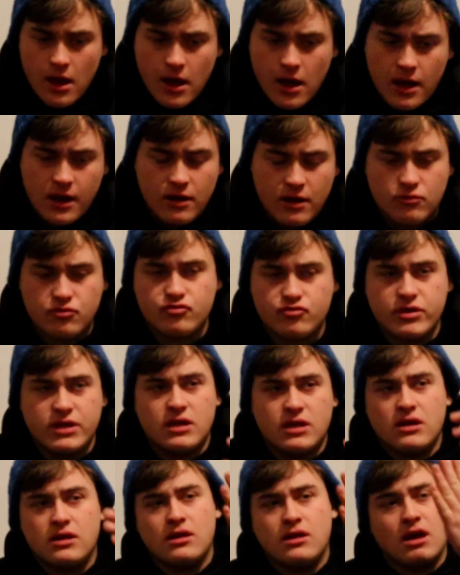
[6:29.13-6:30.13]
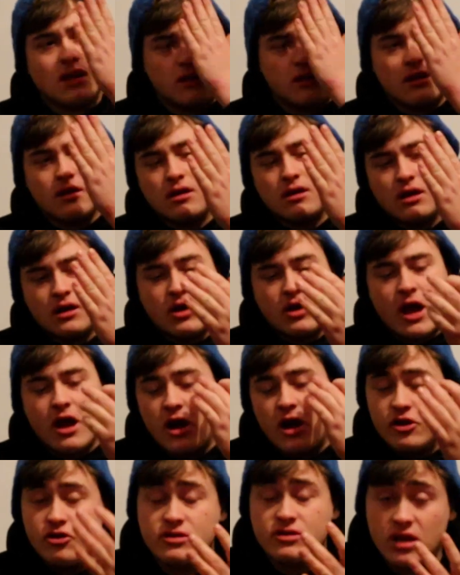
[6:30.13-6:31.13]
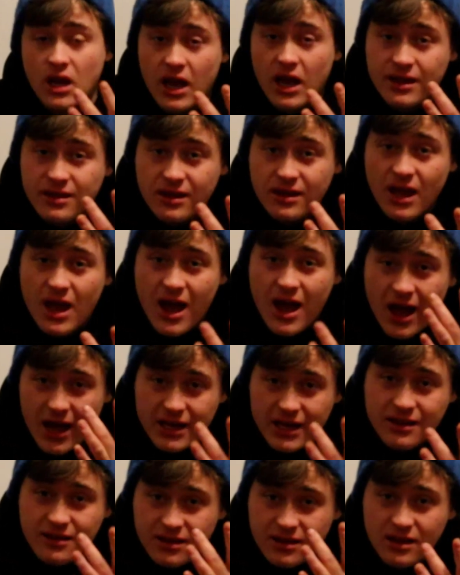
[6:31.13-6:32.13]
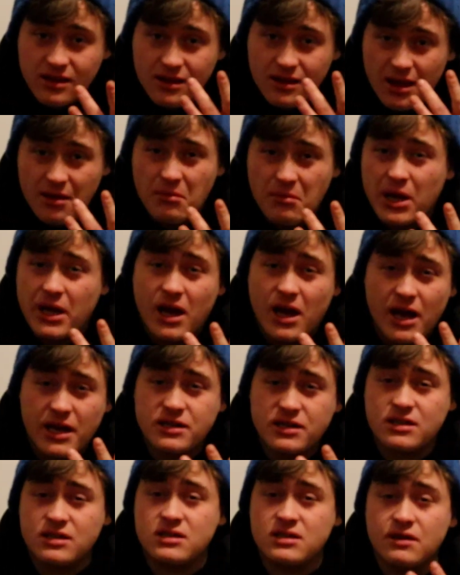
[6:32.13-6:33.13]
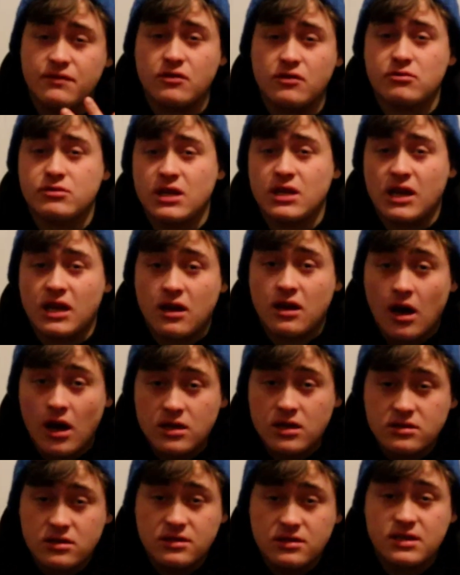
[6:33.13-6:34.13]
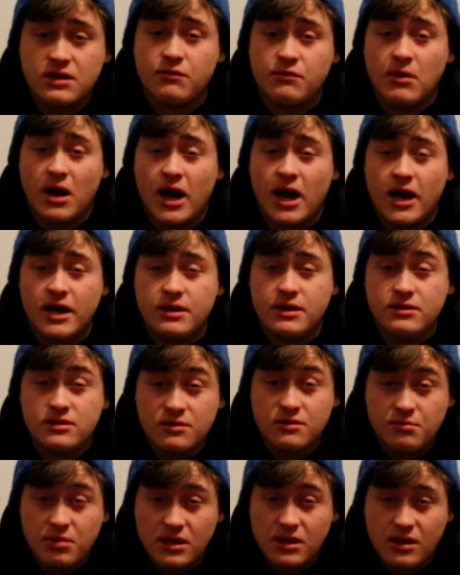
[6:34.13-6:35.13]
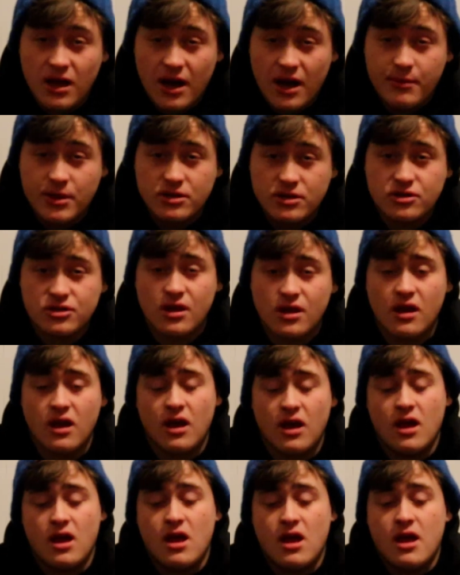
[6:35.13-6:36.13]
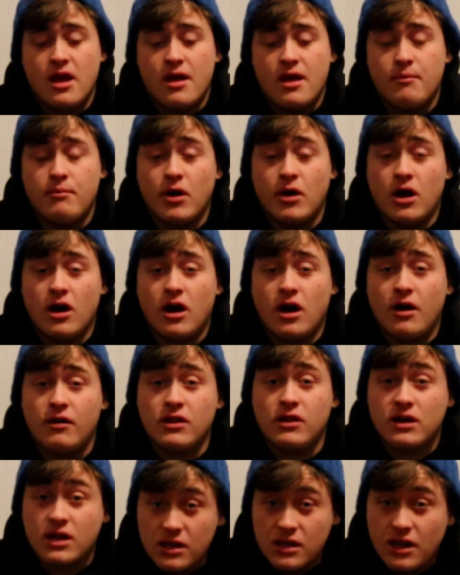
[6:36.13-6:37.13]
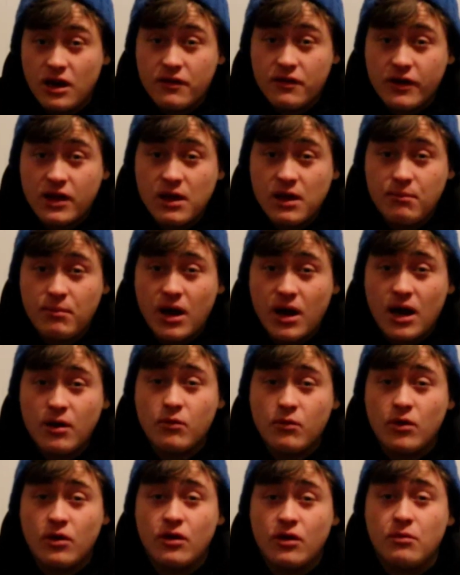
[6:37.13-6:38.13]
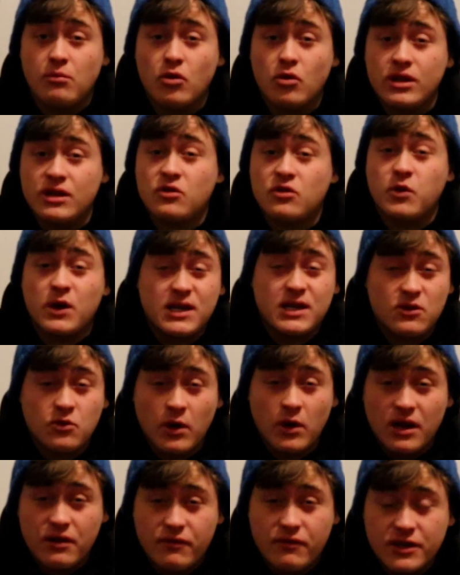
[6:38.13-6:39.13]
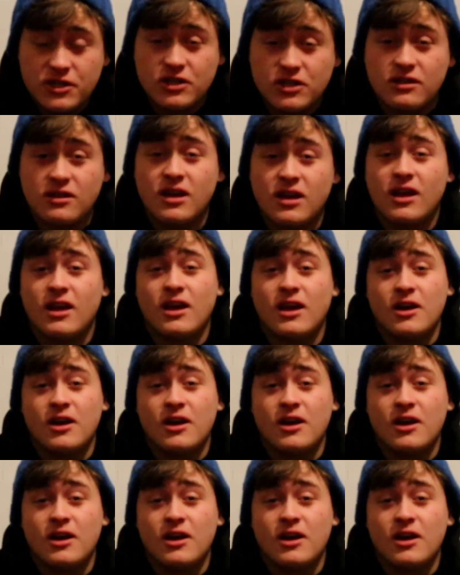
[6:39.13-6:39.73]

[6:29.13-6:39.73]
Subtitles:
and I was reading. I had to get iodine in my eyes to see if there was any cuts and see if my eyes had been damaged. But luckily enough, I came back with more than 20/20 vision,